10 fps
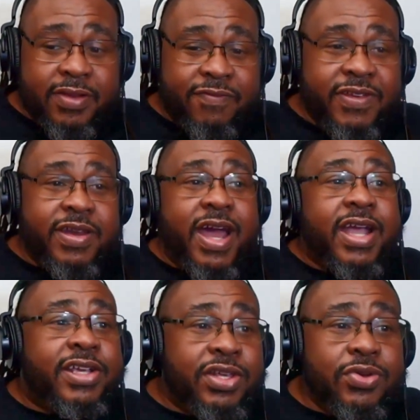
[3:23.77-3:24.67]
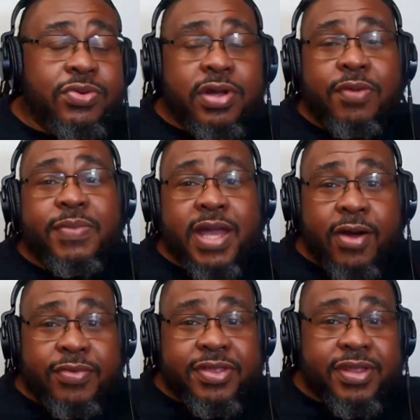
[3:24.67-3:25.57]
vidIQ help me
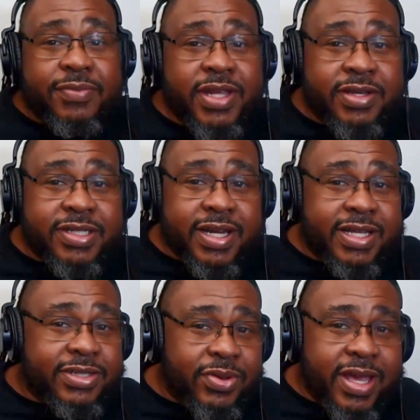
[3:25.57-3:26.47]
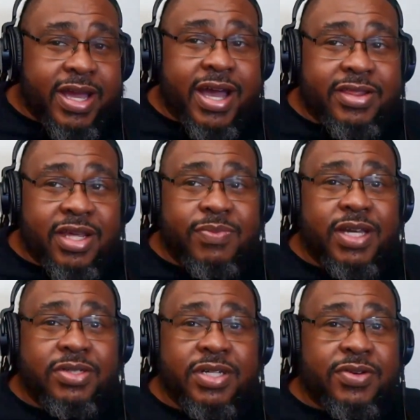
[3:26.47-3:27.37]
out with the thumbnails and as a little AI
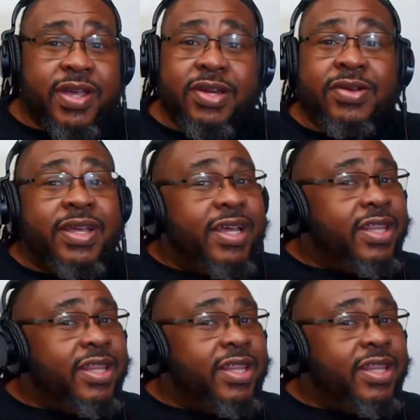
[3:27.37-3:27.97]
thumbnail generator.